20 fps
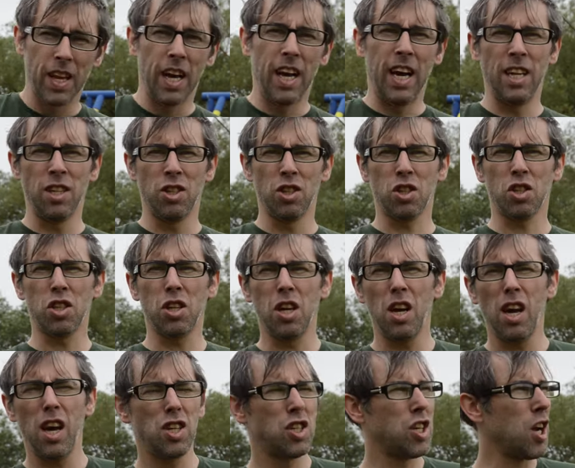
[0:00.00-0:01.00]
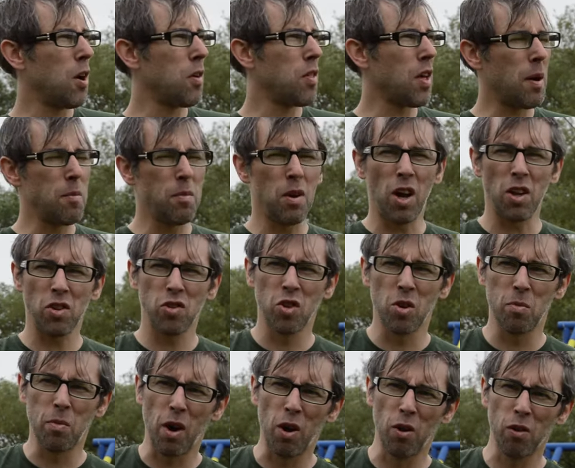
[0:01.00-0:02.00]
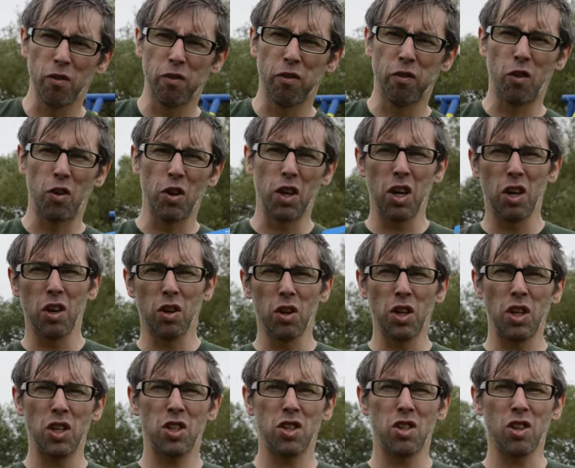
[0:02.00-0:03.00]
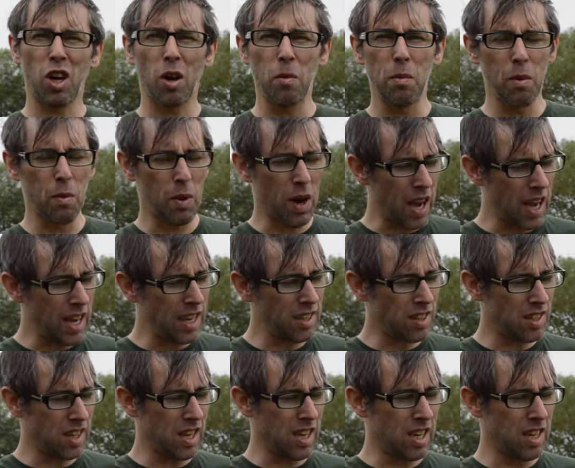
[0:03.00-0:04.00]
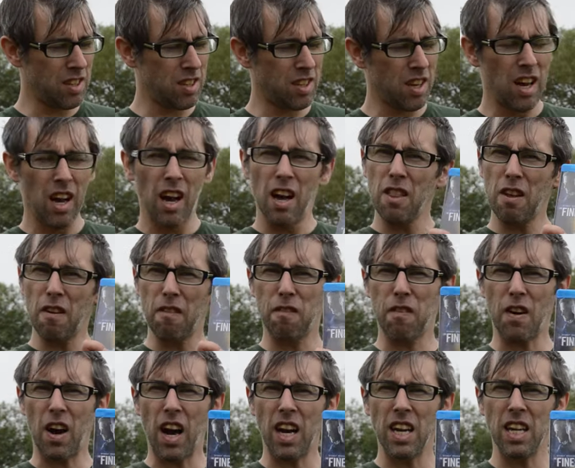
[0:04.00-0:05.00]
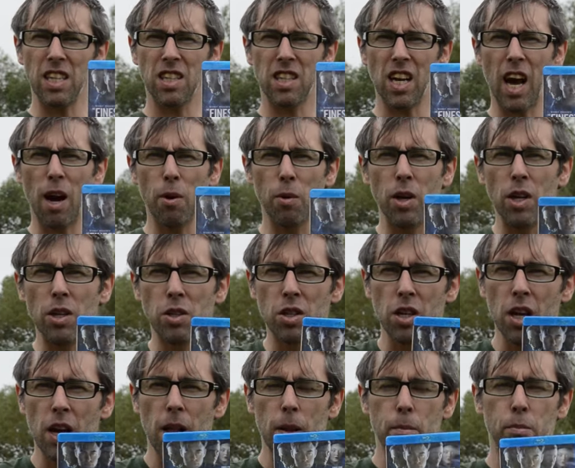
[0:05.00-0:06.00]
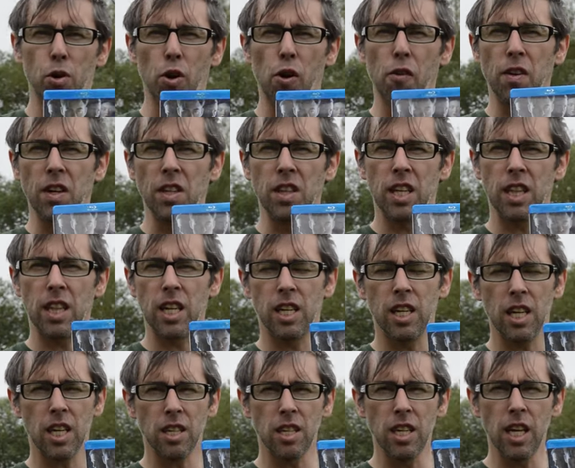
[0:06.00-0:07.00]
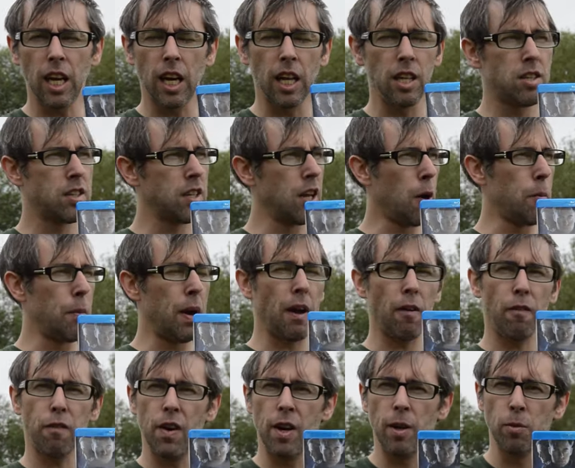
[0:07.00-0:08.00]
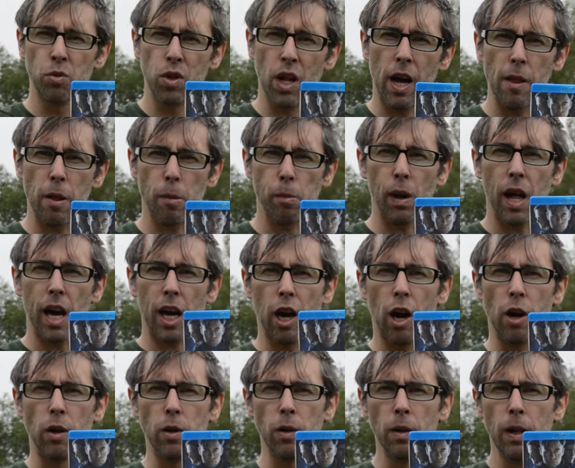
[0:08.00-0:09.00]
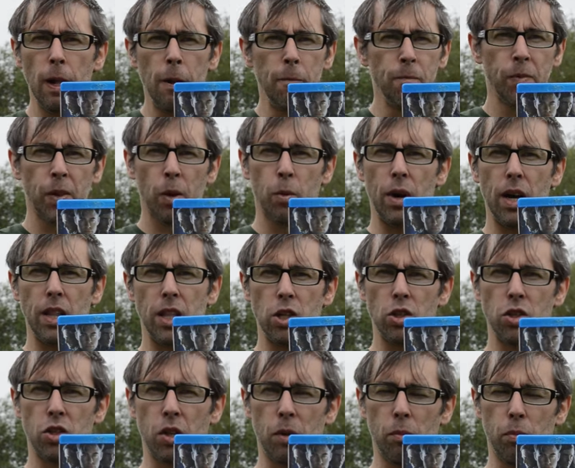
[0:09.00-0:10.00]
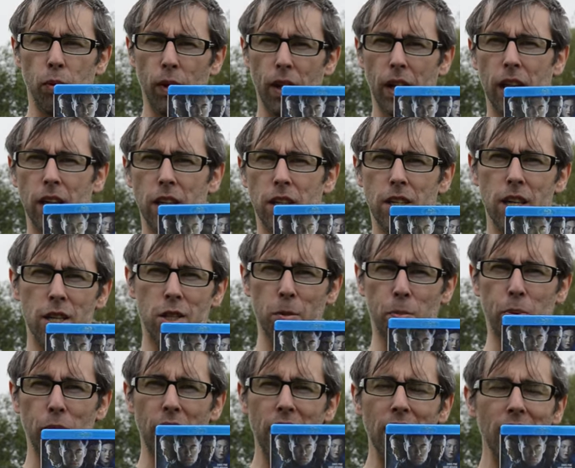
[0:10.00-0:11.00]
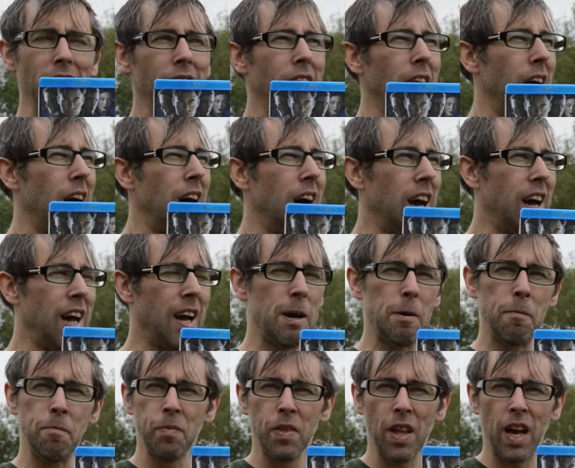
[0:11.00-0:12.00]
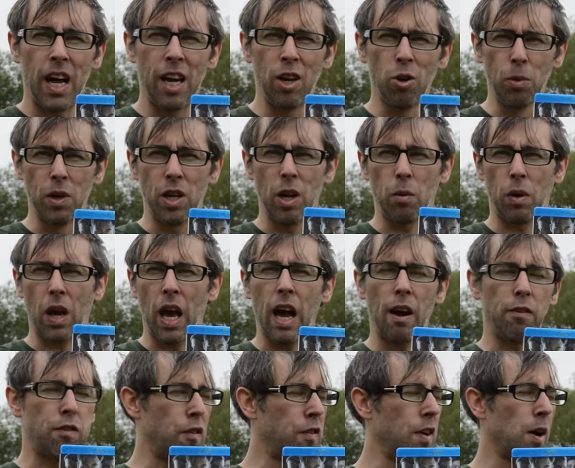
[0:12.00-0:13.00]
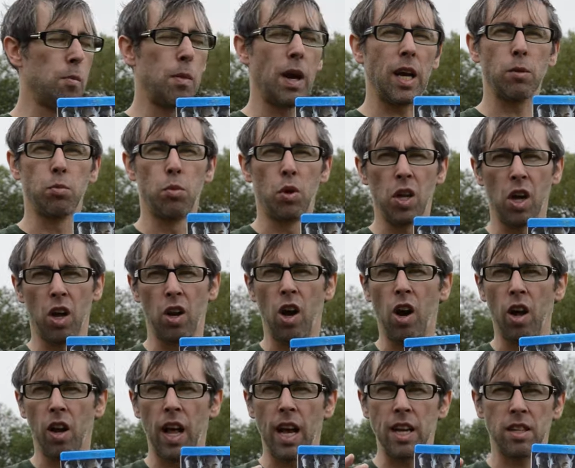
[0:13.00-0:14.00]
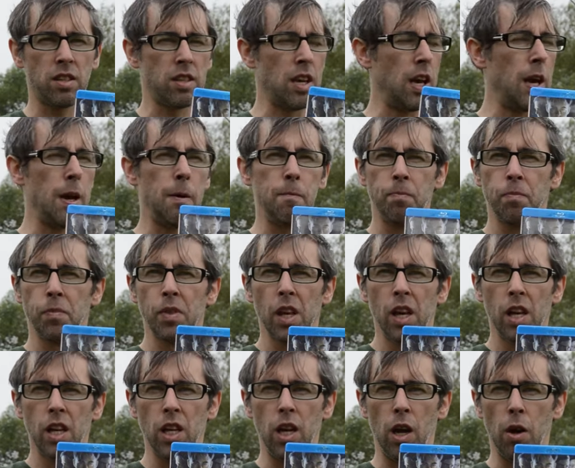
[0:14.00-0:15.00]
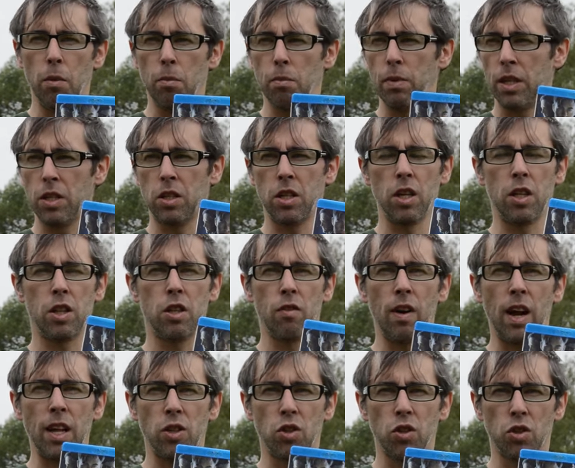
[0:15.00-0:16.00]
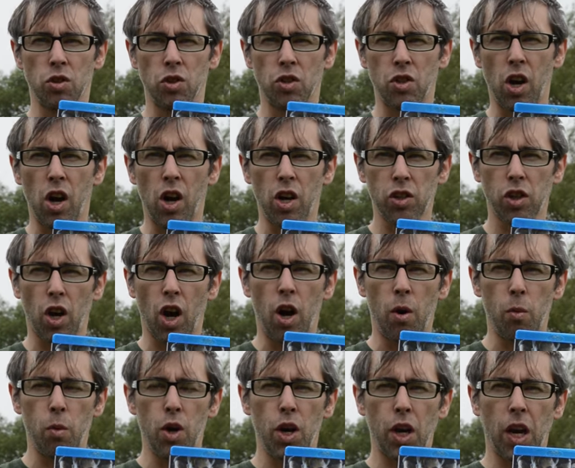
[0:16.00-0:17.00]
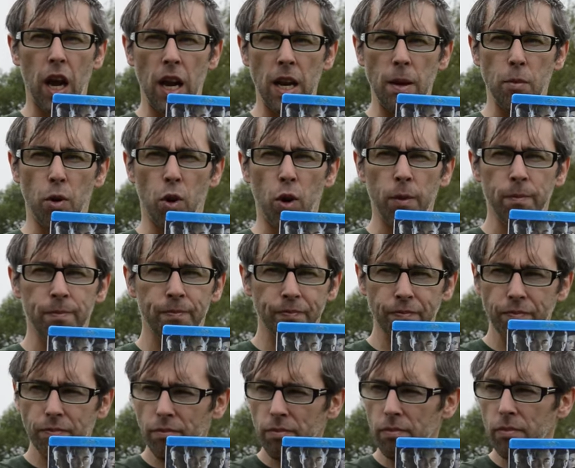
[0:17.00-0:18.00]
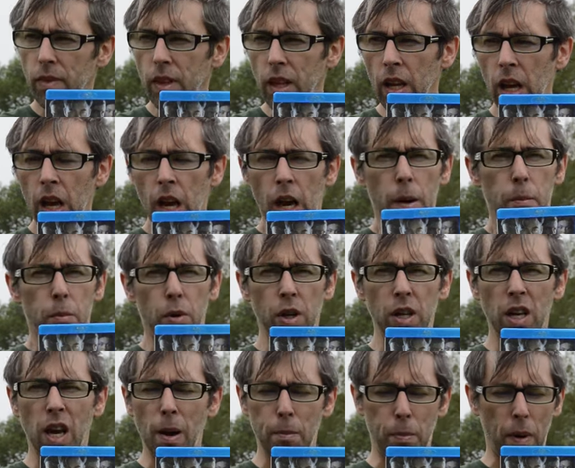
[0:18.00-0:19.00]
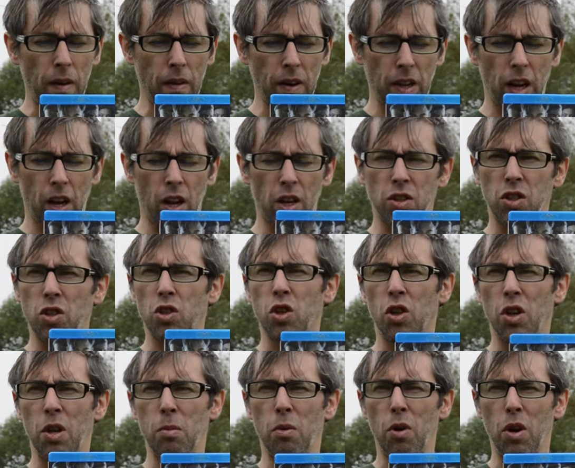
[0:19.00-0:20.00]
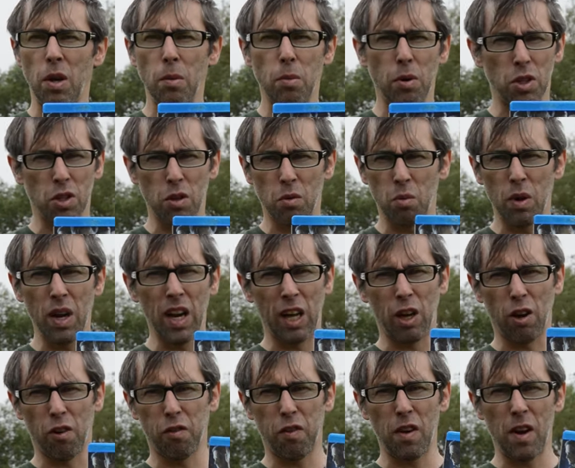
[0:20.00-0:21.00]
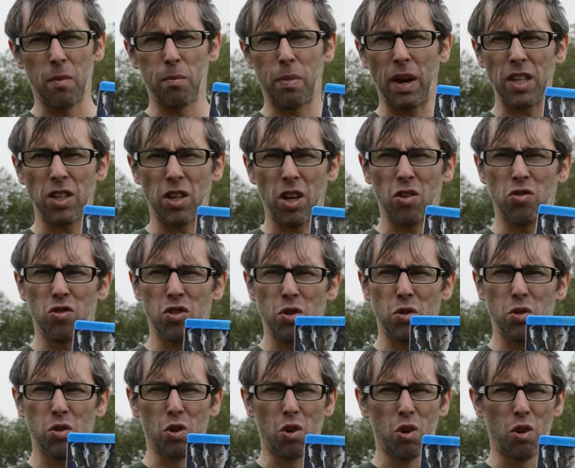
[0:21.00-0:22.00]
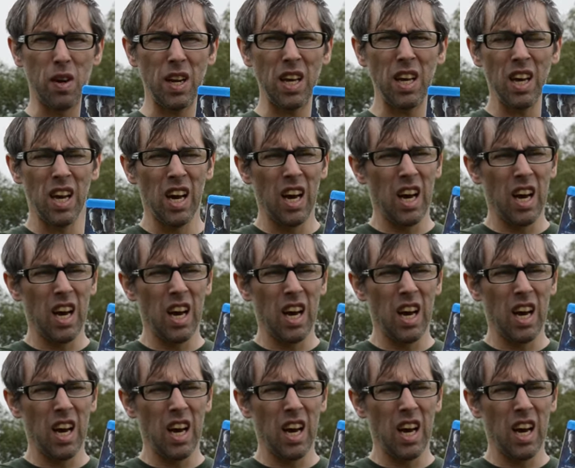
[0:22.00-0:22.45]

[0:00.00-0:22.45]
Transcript: And just to show them not some old fuddy-duddy stuck in ways, here's the finest hours, proving that the Disney can still make films like The Black Hole, where they just completely disappear. Um, I normally don't care if a film makes money or not, unless um, you know it means the directors or stars can't work anymore. But yeah, apparently it lost a ton of money, but it's a really good film based on a true story.